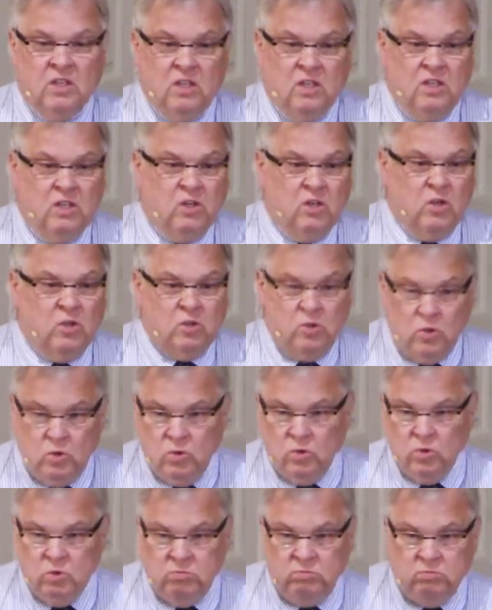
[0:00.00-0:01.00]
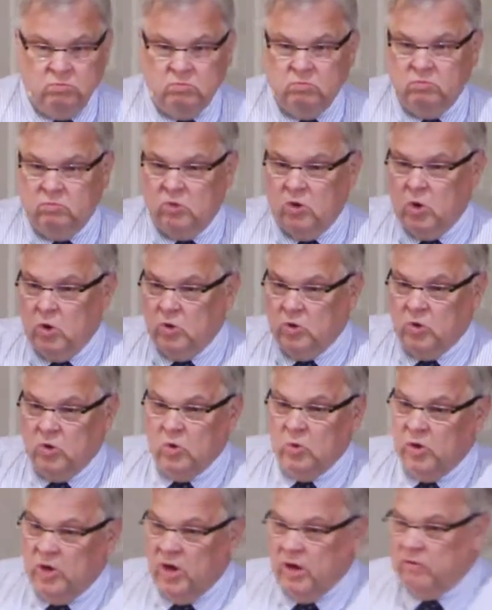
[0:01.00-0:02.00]
You know, you go do
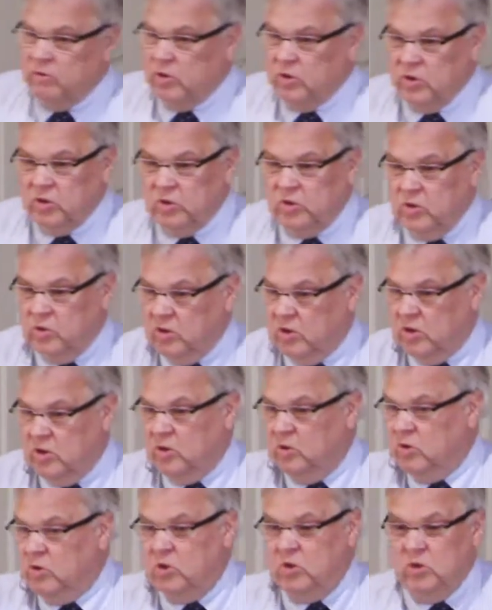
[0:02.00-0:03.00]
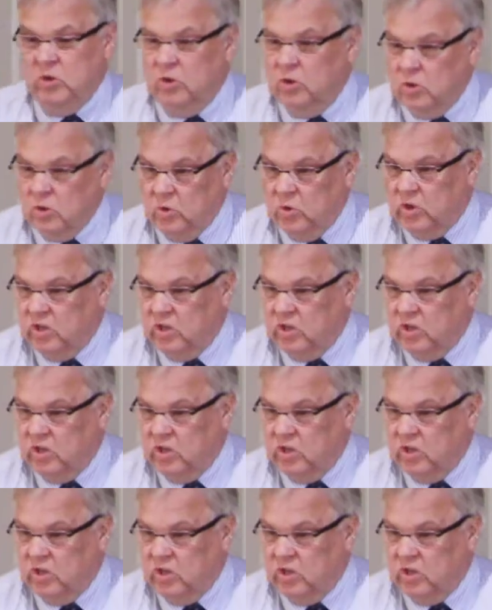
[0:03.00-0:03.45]
whatever you think you should do.